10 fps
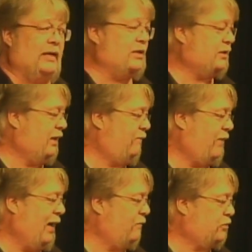And I stayed
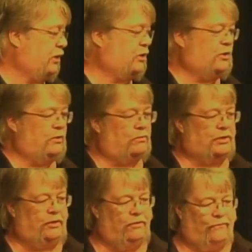5 or 6 years
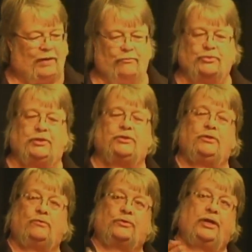here, 5 or 6
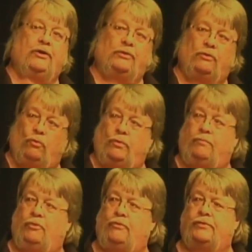years there, and the Lord would
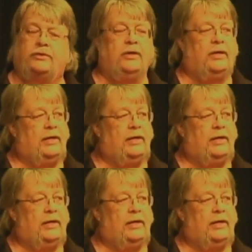move us.